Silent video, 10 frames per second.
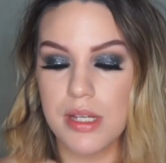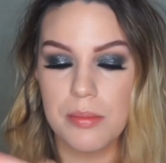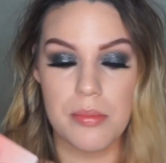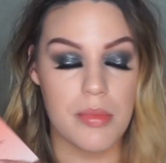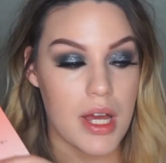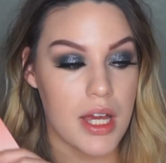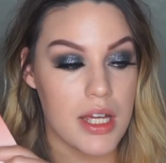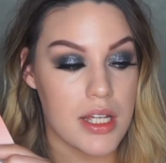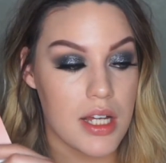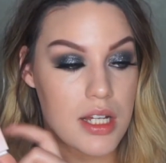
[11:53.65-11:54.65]

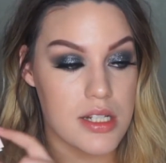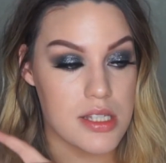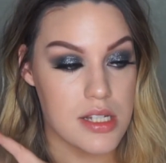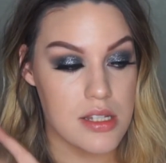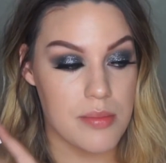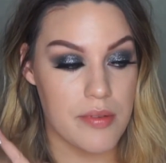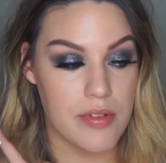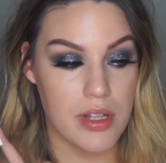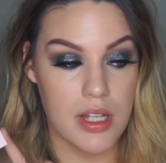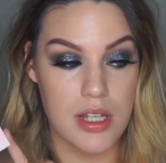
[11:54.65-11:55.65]
My Anastasia
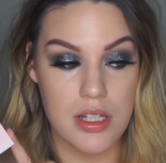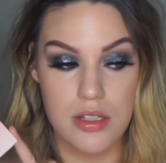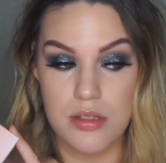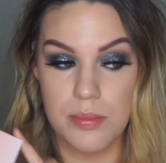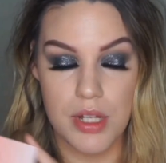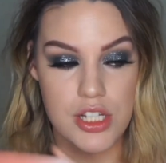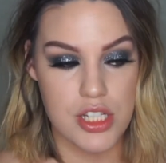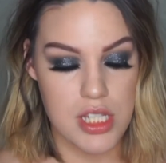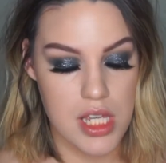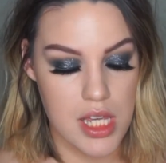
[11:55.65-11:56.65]
Beverly Hills
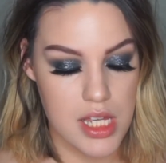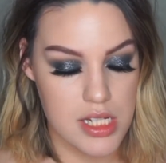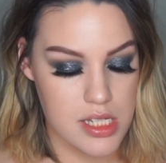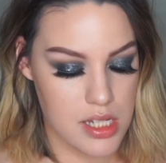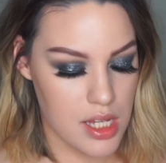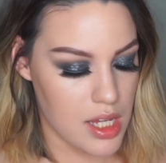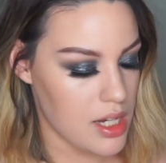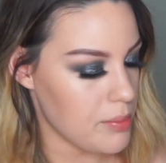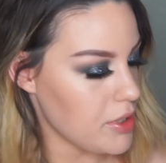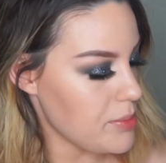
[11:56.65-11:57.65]
blush kit, and
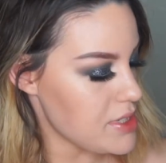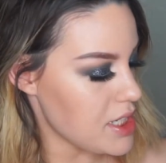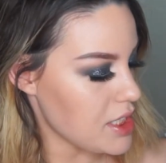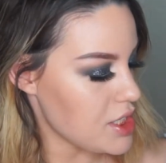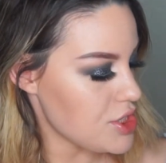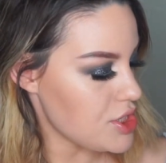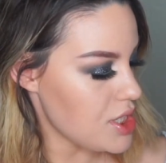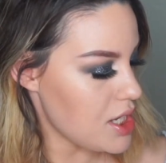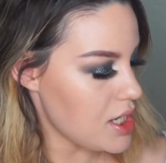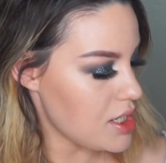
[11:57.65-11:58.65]
I'm going to be taking the
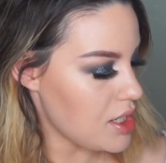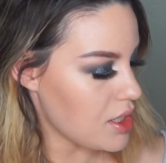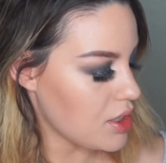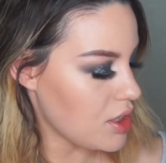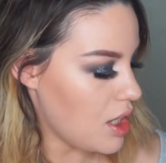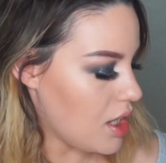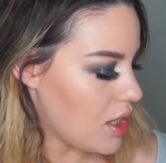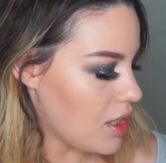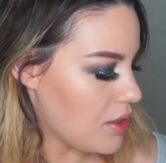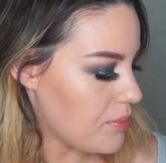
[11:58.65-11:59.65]
shade,
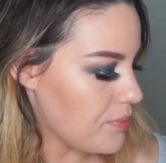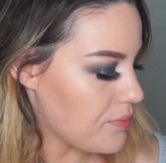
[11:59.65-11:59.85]
I